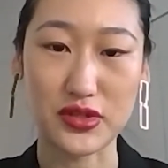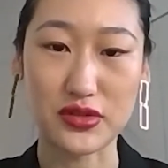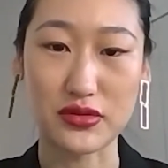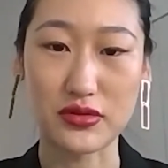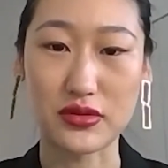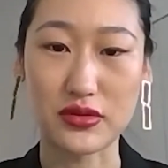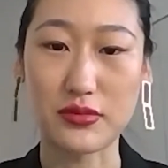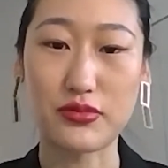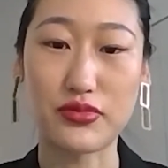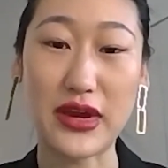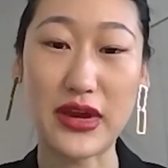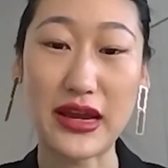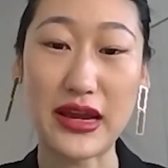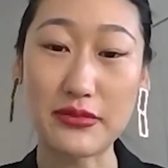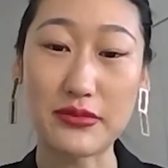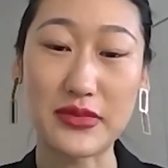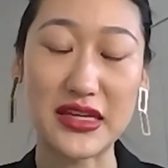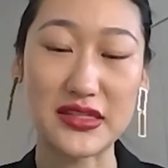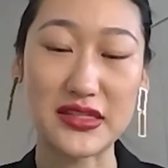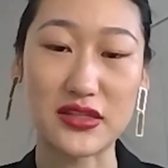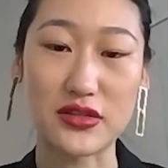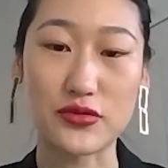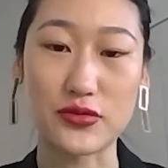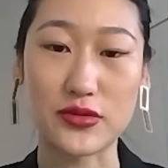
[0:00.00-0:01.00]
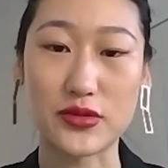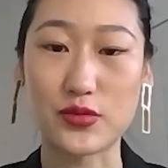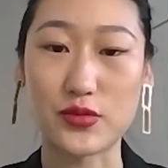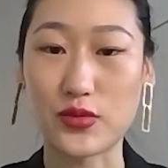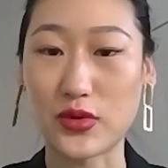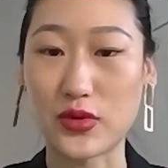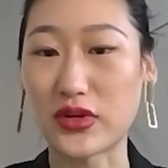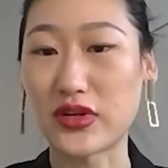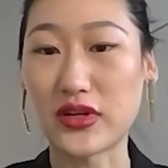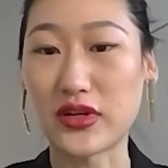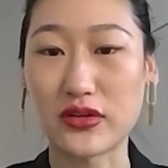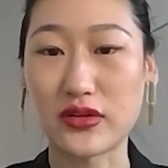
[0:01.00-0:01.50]
So the brand message was
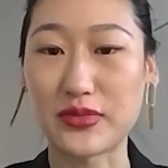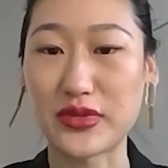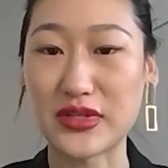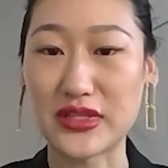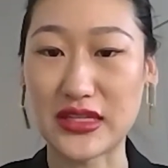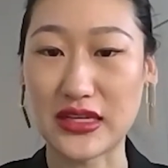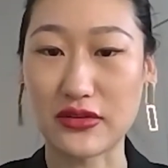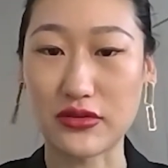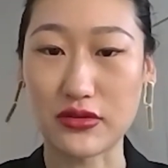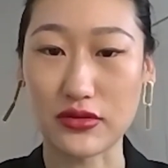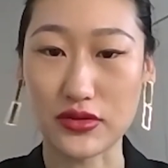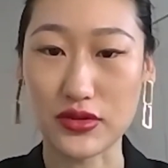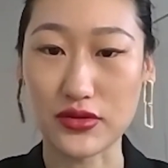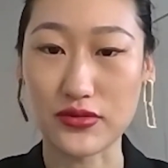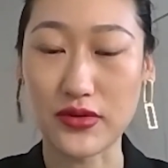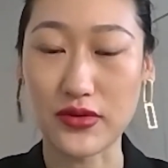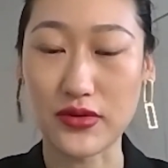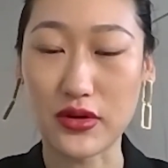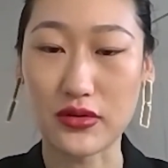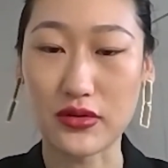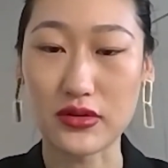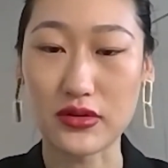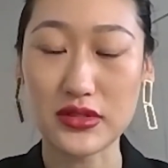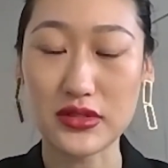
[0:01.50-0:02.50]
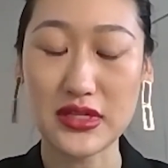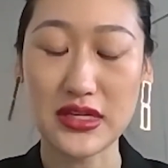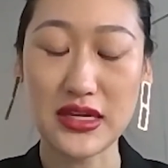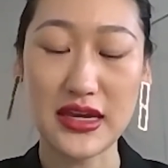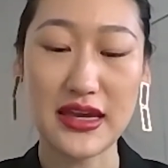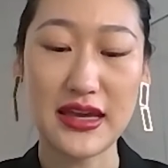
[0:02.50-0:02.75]
100% controlled.